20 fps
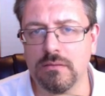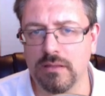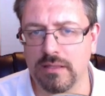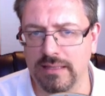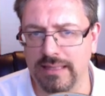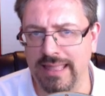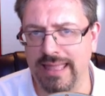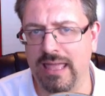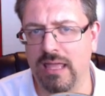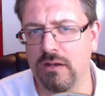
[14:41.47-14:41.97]

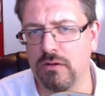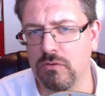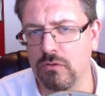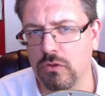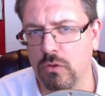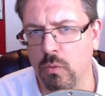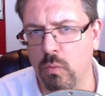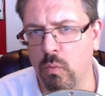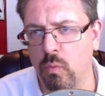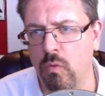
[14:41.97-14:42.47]
Again,
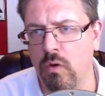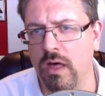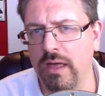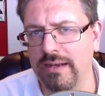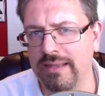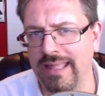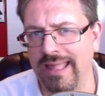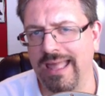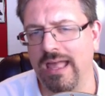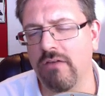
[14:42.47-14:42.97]
the
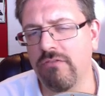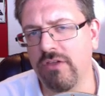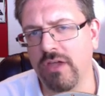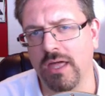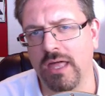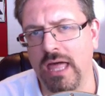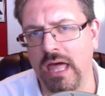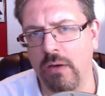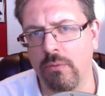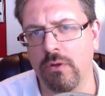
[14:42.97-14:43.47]
one
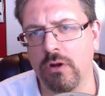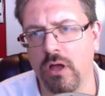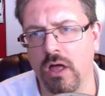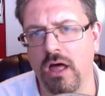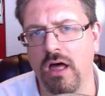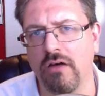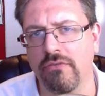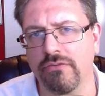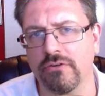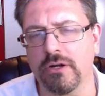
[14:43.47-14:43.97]
caveat I would
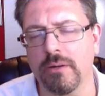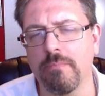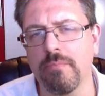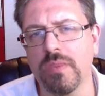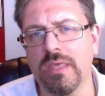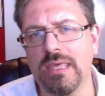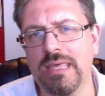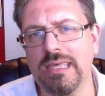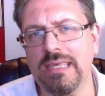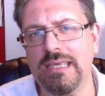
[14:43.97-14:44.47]
offer
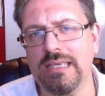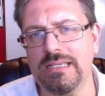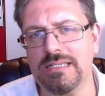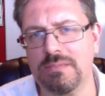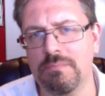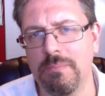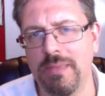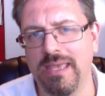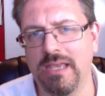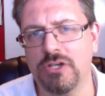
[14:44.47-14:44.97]

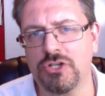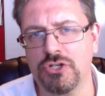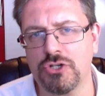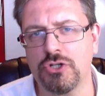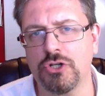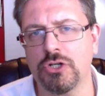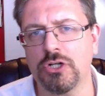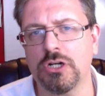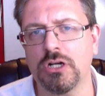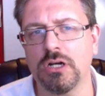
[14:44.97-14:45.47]
is make
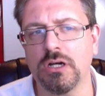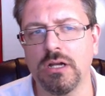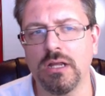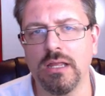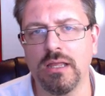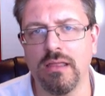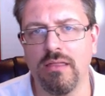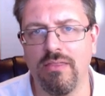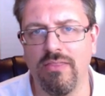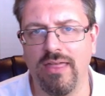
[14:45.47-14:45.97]
sure
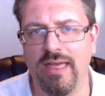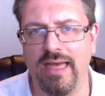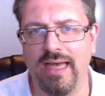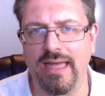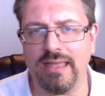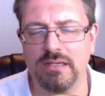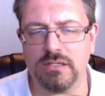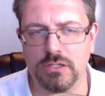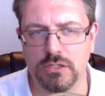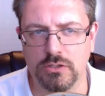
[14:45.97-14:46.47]

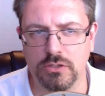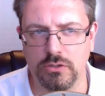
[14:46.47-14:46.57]
that